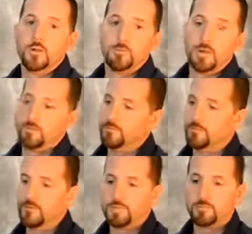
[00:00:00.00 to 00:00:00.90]
But
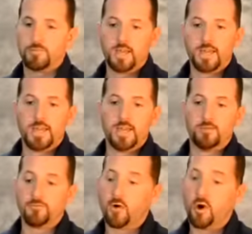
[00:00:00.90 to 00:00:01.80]
spring
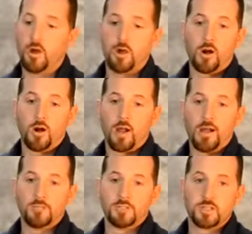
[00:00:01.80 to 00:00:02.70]
and fall are
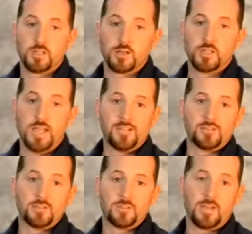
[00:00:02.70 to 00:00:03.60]
obviously our
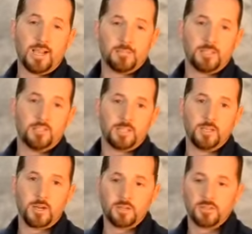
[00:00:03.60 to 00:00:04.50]
classical times to clean
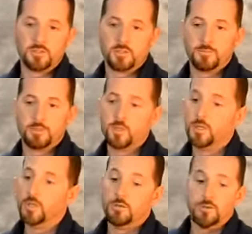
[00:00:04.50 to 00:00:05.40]
gutter systems.
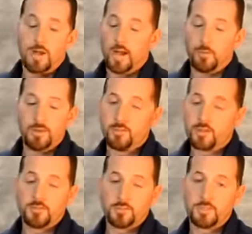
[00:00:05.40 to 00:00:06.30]
We have
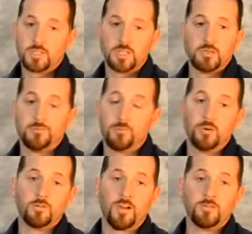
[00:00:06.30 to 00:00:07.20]
customers that need 4
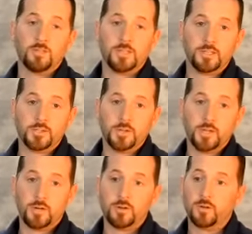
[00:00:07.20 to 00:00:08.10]
or 5 cleanings a
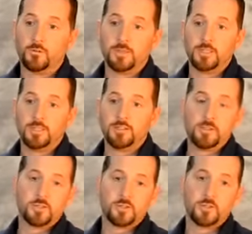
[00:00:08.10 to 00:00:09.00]
year. You really need to
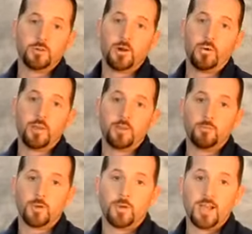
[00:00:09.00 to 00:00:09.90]
make sure you know
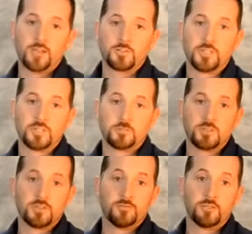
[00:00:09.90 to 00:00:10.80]
what your house needs
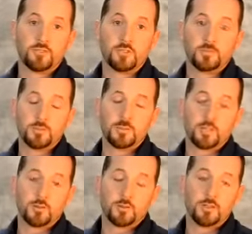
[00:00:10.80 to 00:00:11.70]
specific to its
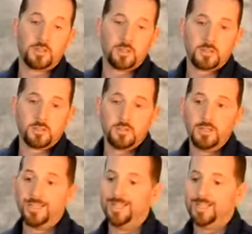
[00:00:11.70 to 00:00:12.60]
particular conditions,
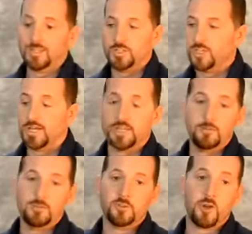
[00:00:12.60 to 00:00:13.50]
because you got to
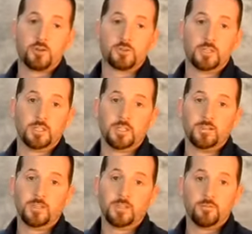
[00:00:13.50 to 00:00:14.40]
keep these gutters clean.
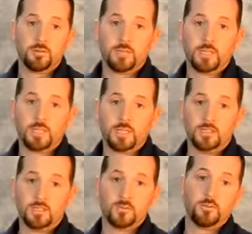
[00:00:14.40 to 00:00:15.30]
If they're clean and
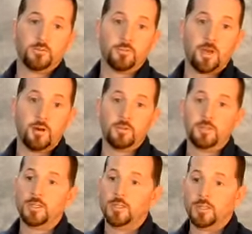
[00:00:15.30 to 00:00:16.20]
clear, they'll flow
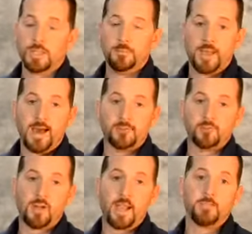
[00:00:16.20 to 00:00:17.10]
and keep the house
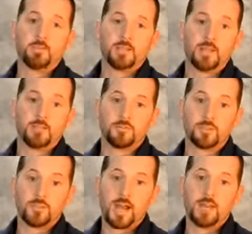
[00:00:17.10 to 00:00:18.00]
dry and protect the
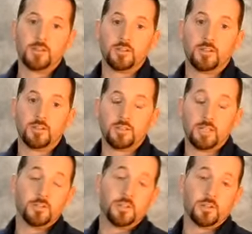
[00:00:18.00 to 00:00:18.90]
facade and the
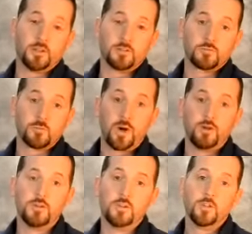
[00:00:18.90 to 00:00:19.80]
interior as
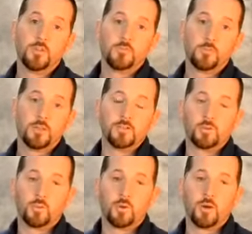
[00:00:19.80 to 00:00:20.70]
well from any
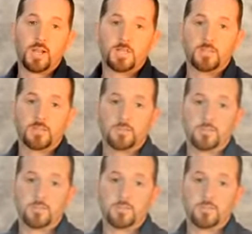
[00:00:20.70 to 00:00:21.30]
sort of water hazards.